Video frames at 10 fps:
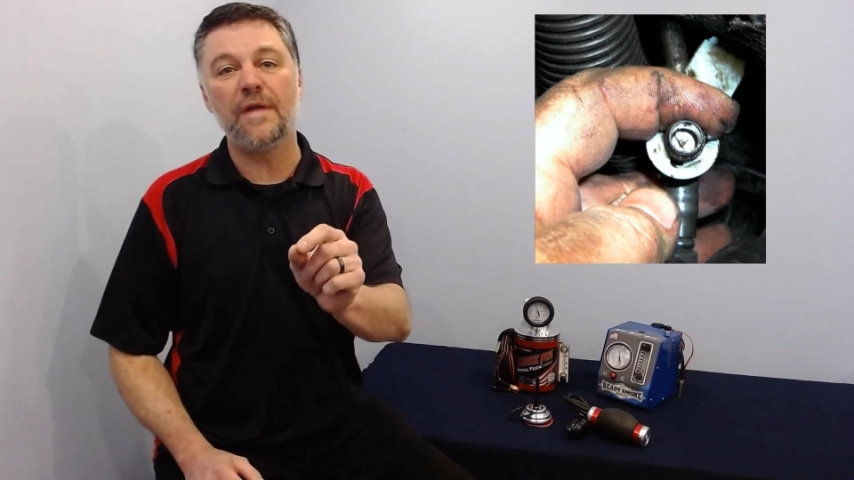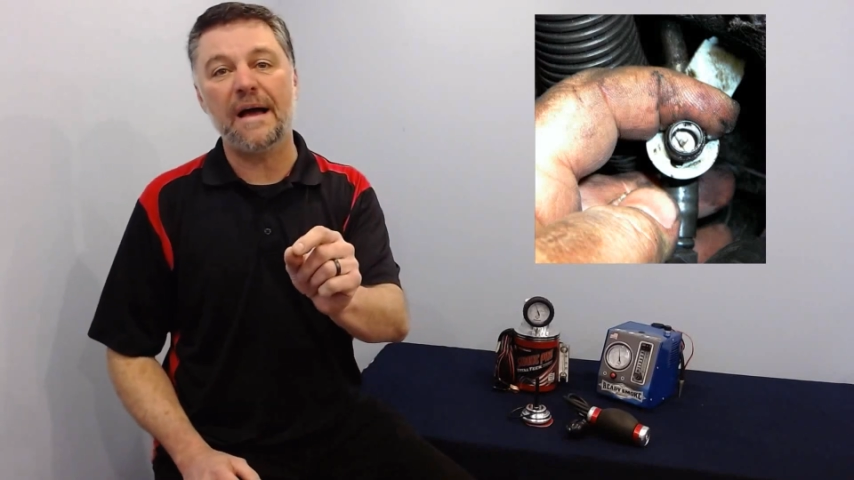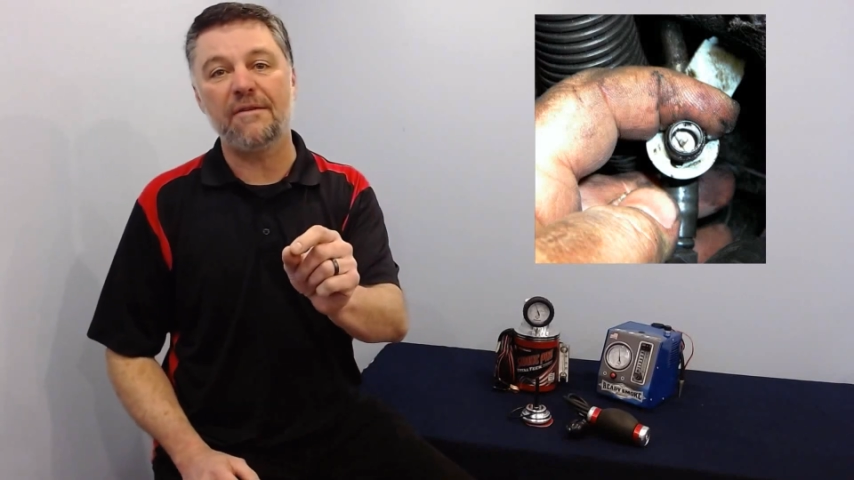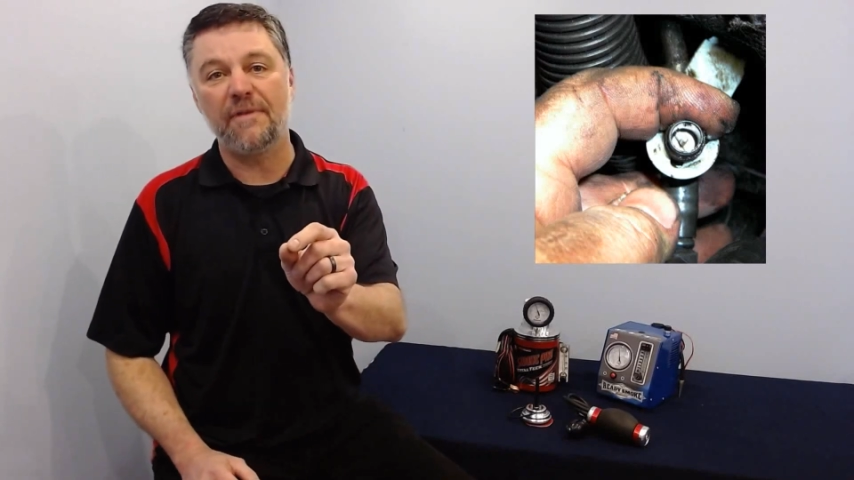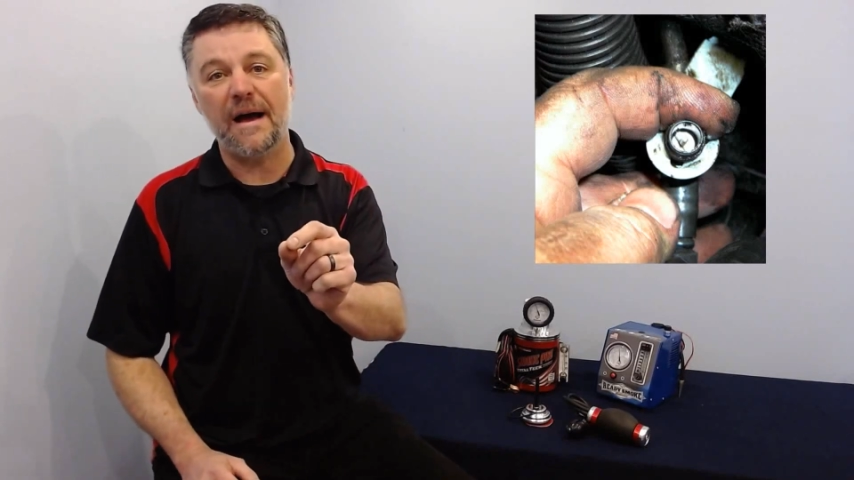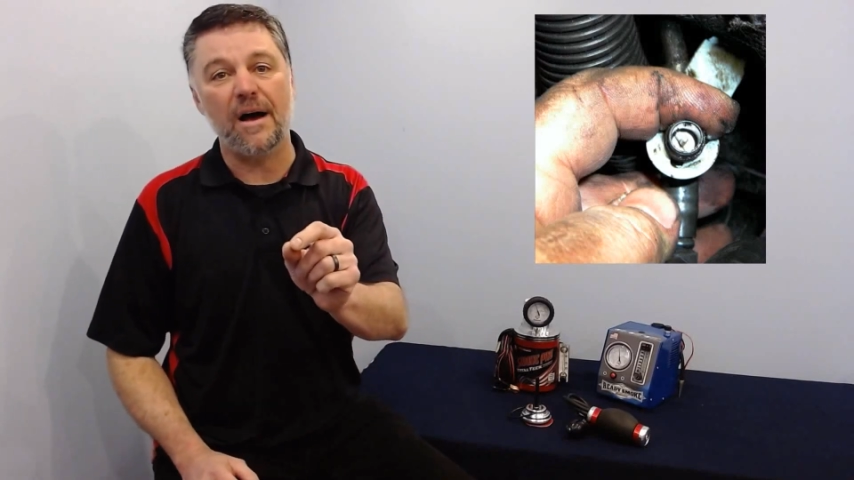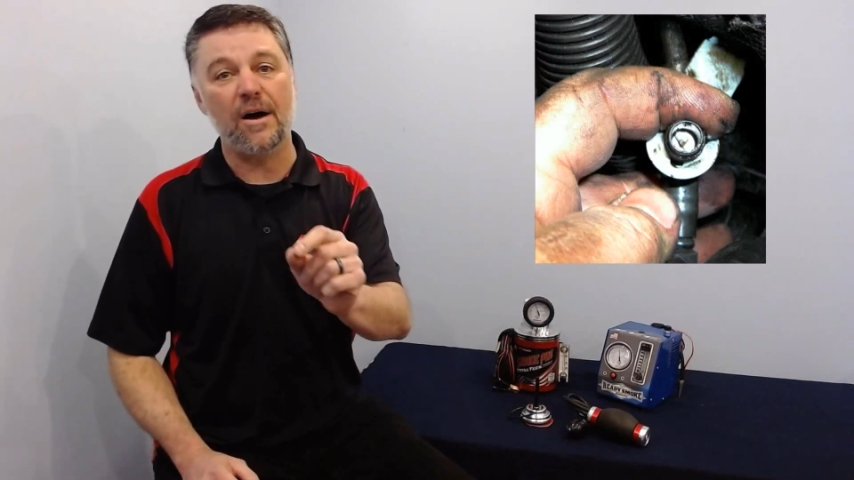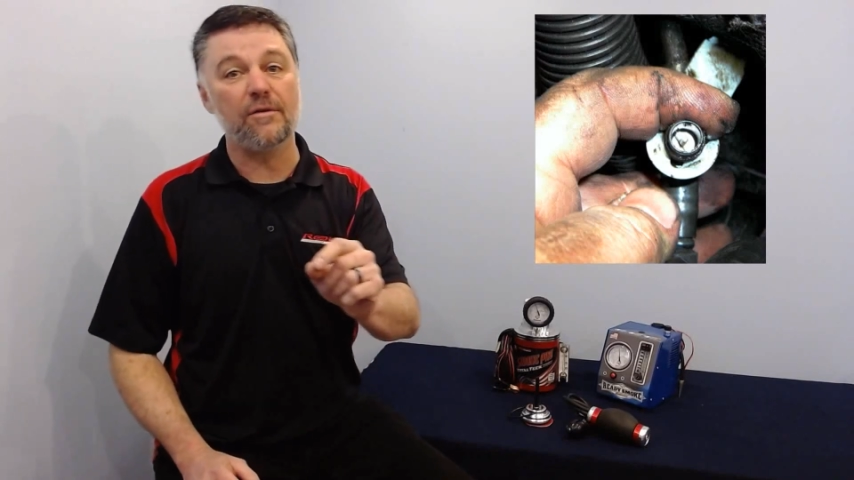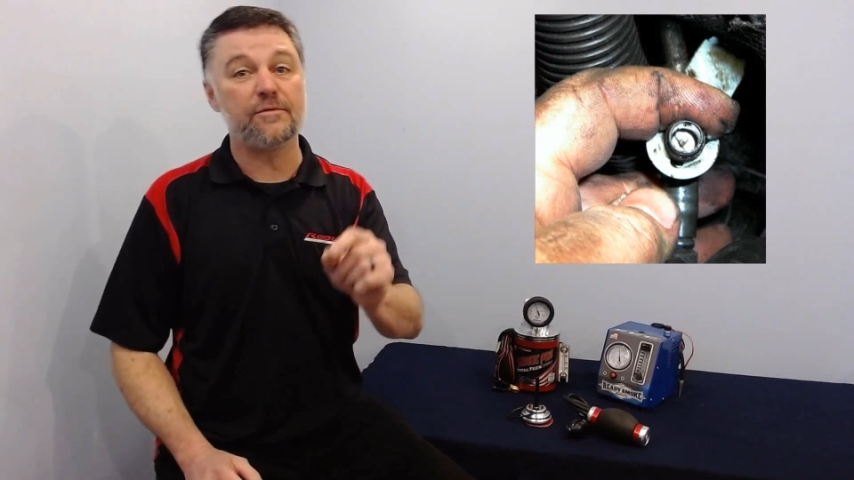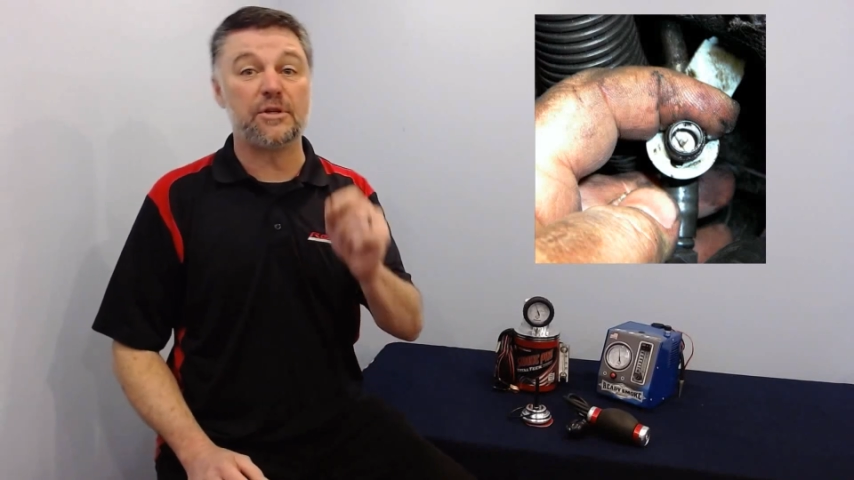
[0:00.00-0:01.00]
that
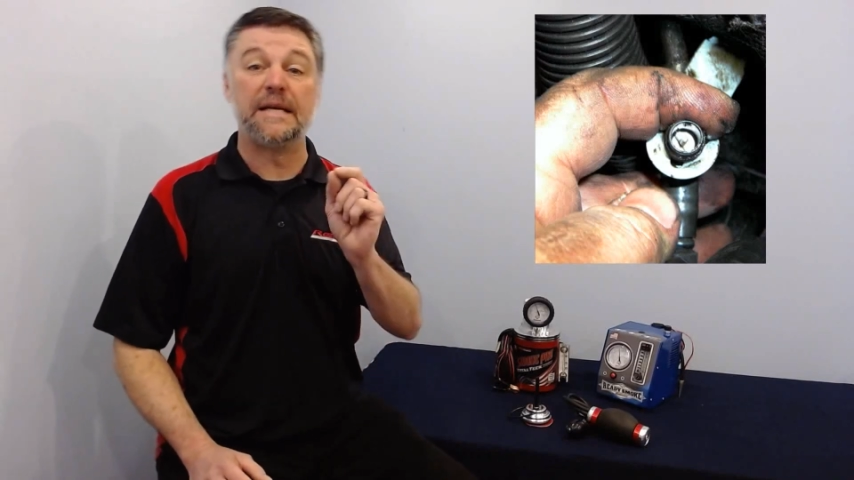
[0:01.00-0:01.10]
valve